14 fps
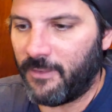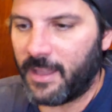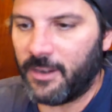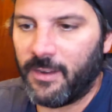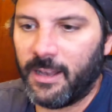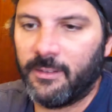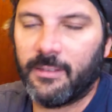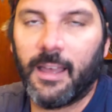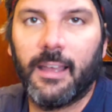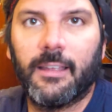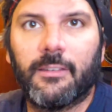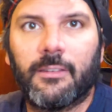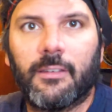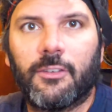find the right
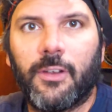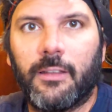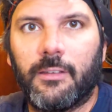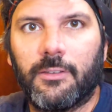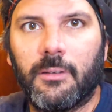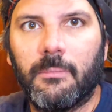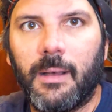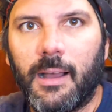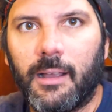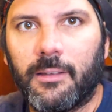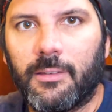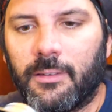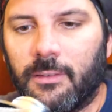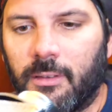size transition
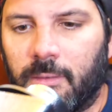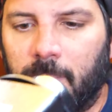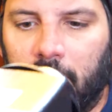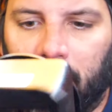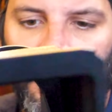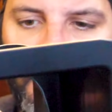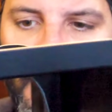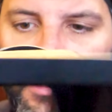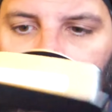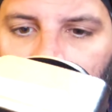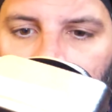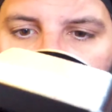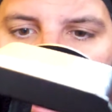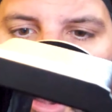box. This basically just makes
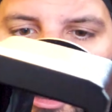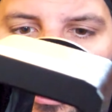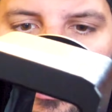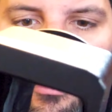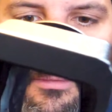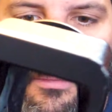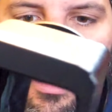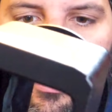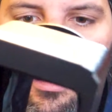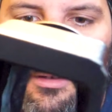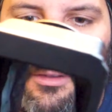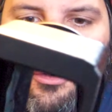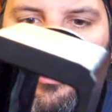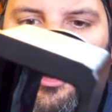the air
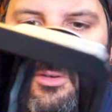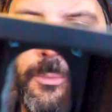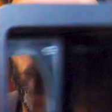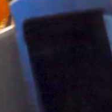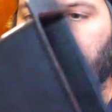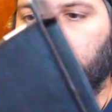distribution more